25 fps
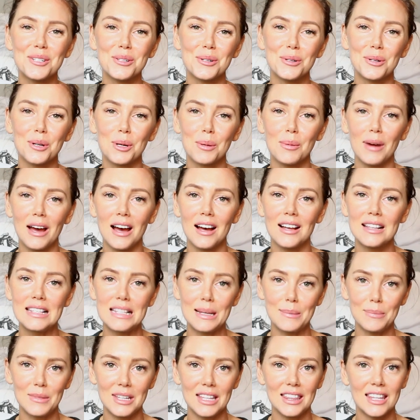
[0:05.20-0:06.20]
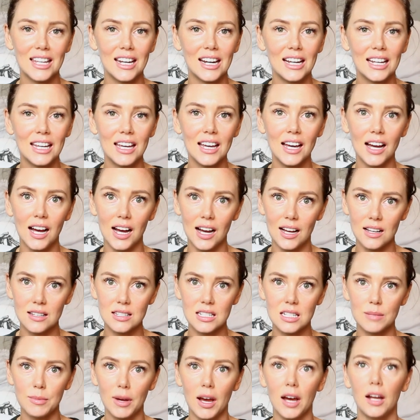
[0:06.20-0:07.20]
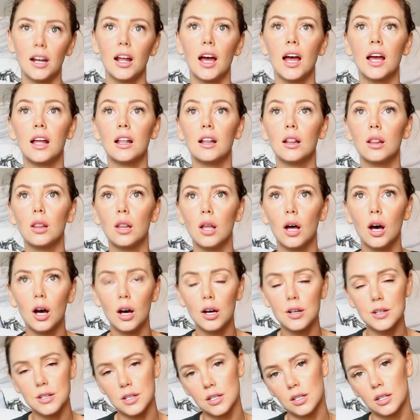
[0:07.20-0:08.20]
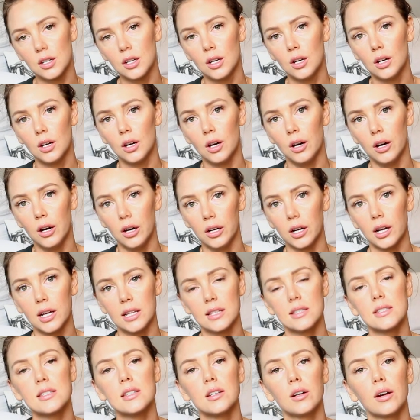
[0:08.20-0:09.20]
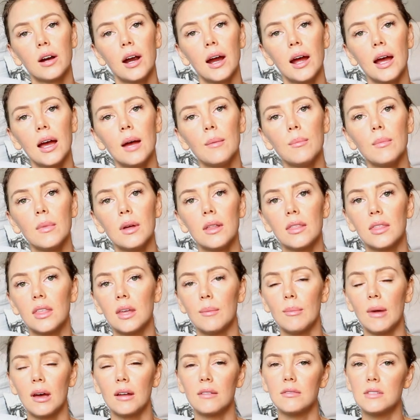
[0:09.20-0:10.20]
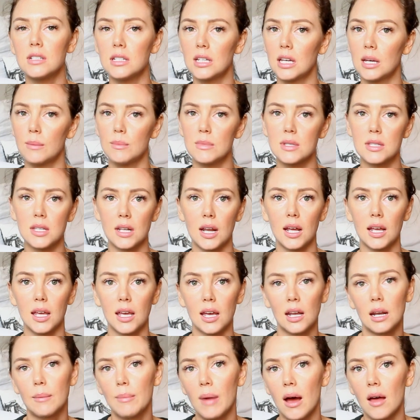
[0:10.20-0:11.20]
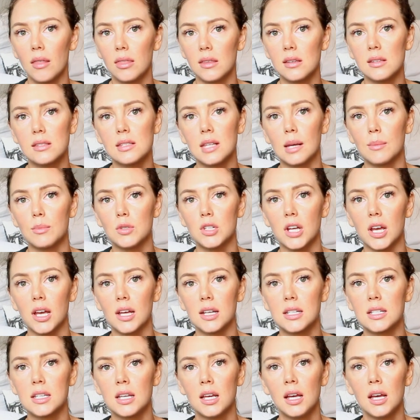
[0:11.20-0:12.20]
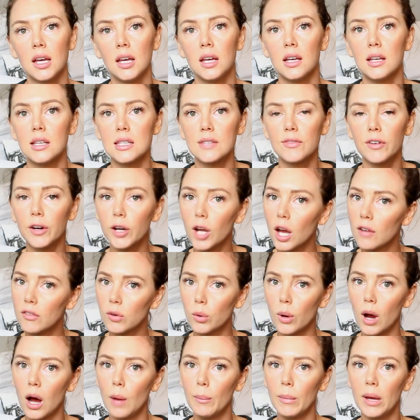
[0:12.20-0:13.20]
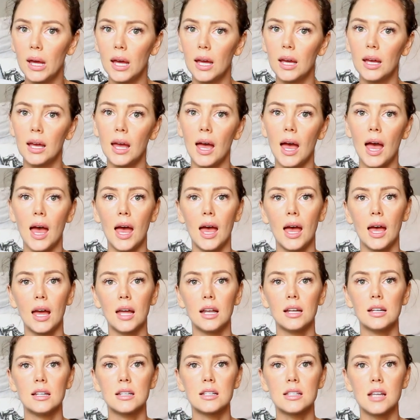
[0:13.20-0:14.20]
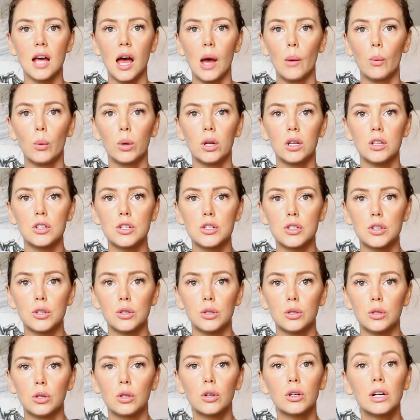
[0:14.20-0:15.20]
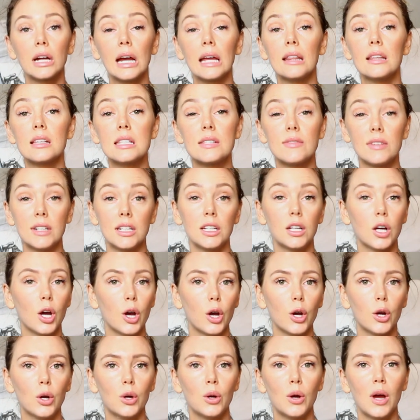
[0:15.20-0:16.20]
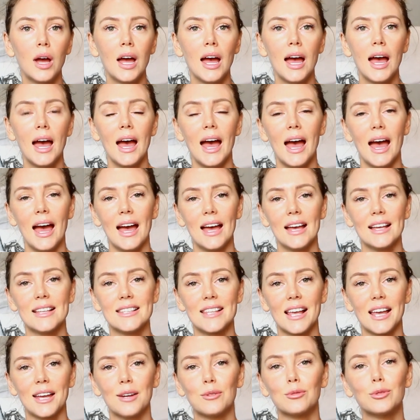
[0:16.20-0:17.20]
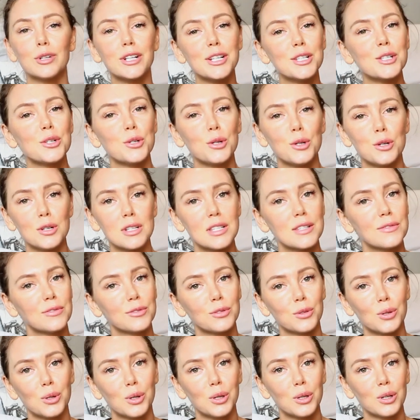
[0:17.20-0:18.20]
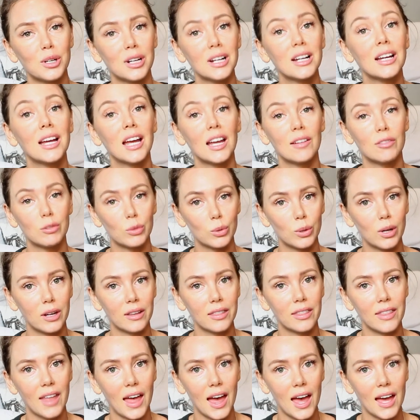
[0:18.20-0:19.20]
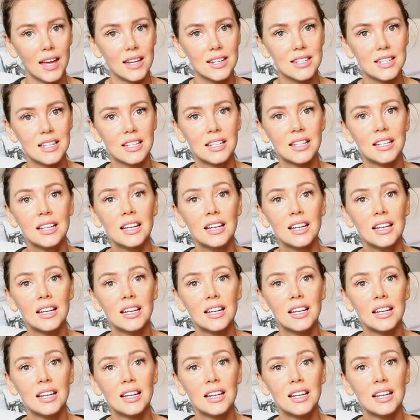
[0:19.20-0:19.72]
to talk about something that I get asked about a lot on Instagram. The amount of DMs that I get about this subject is very overwhelming, and I wanted to create this video as a resource for everyone that